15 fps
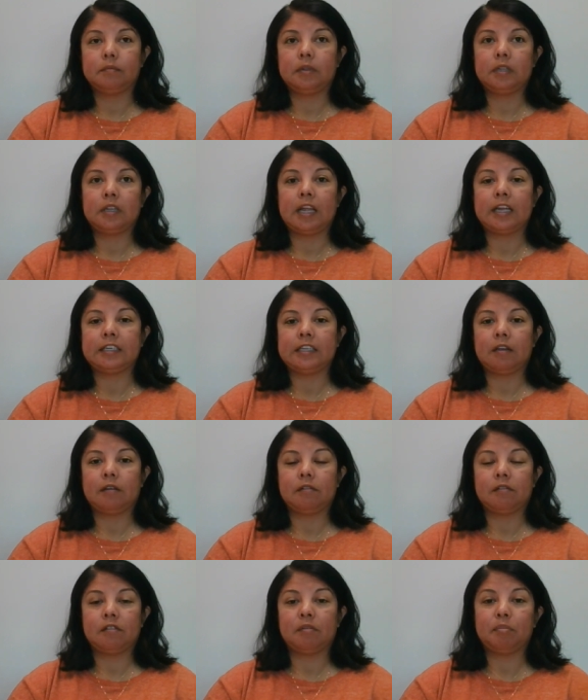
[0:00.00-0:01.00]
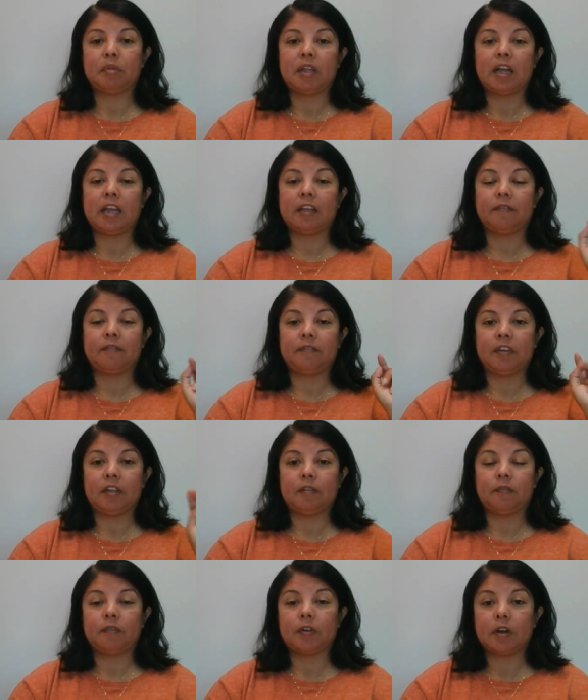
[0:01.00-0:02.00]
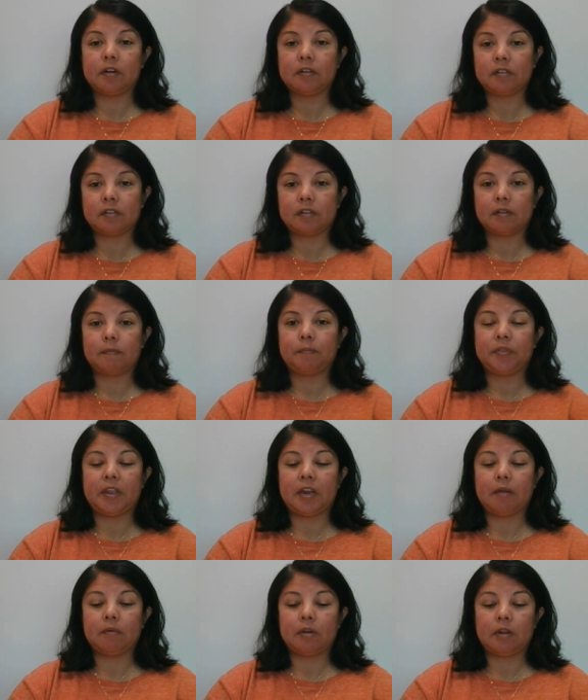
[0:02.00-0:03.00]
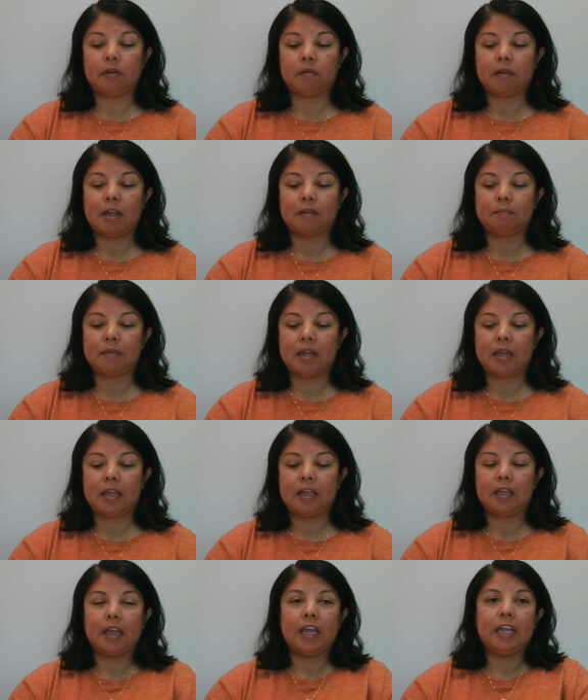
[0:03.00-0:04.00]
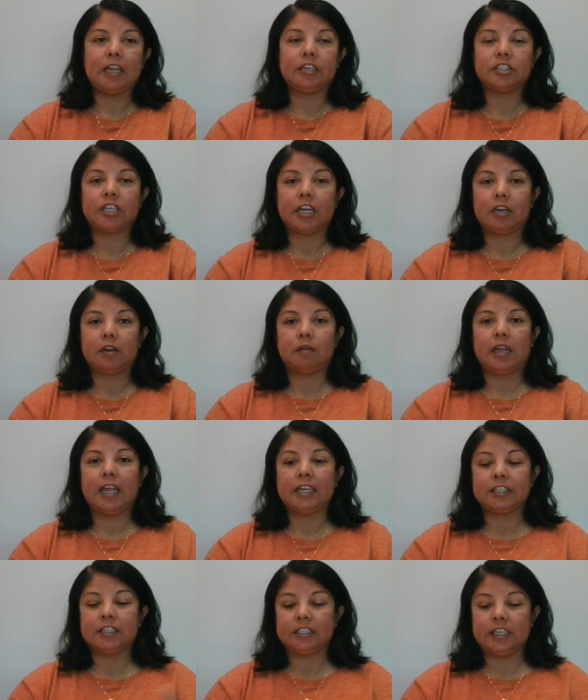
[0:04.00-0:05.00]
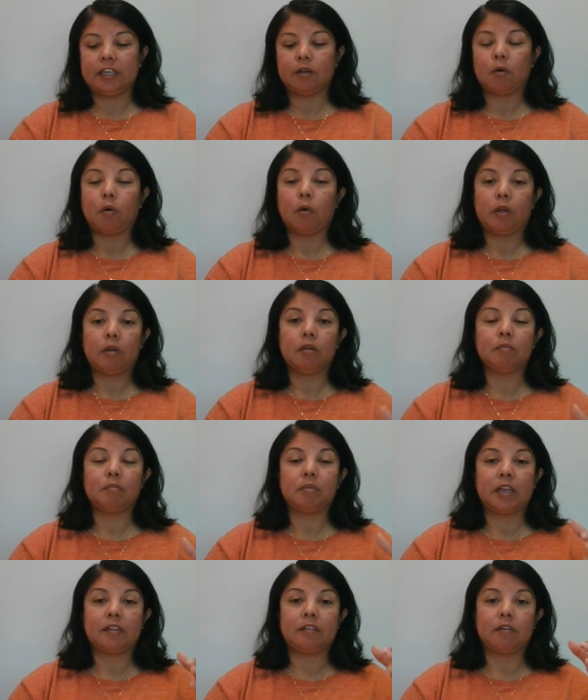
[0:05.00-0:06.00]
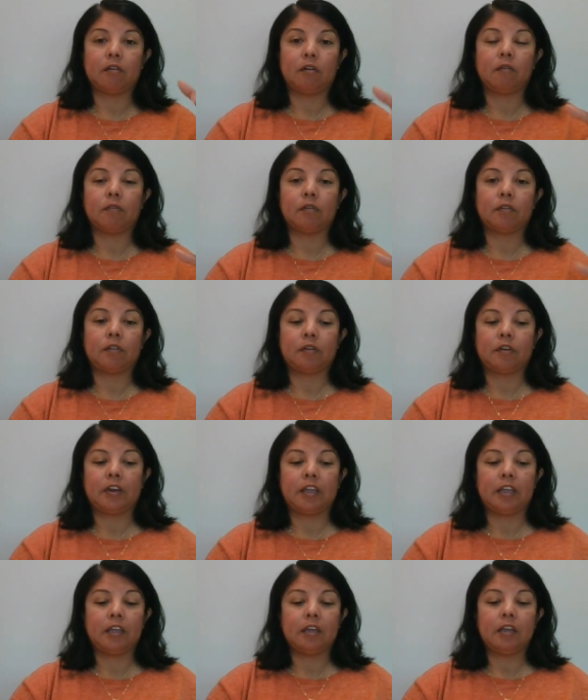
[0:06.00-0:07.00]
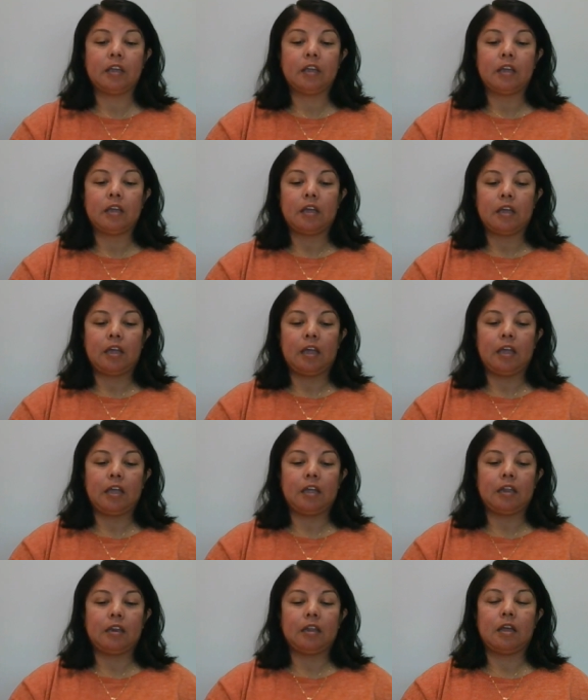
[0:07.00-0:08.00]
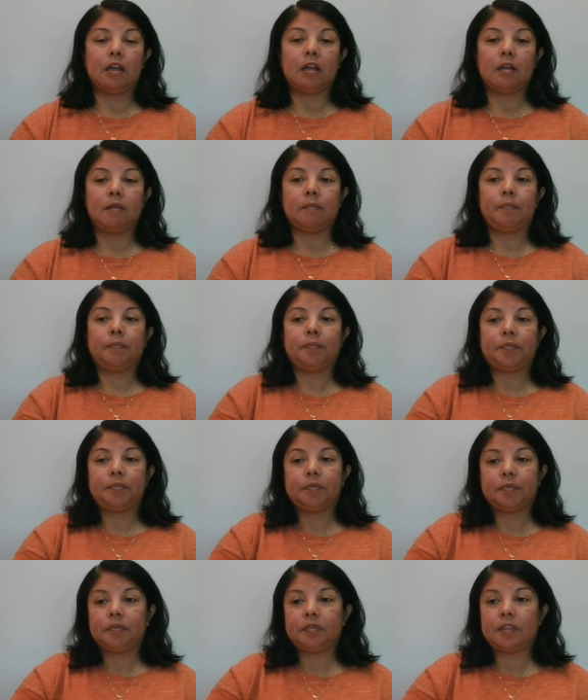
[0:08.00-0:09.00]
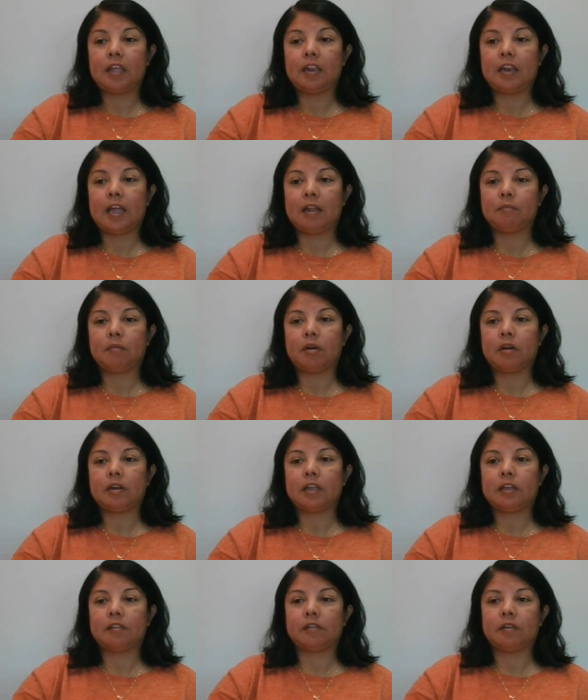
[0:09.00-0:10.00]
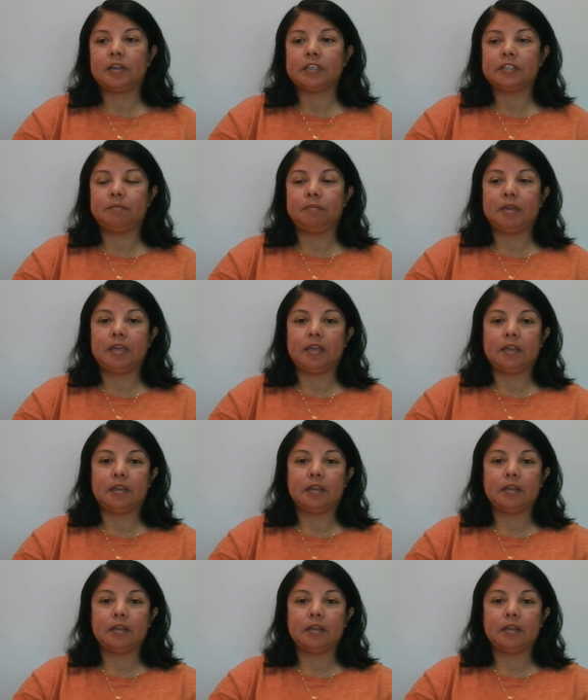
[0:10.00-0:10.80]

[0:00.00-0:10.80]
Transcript: lie down supine feet first. Then I'm going to grab my 8-channel HD coil and place it over their knee. And the landmark is going to be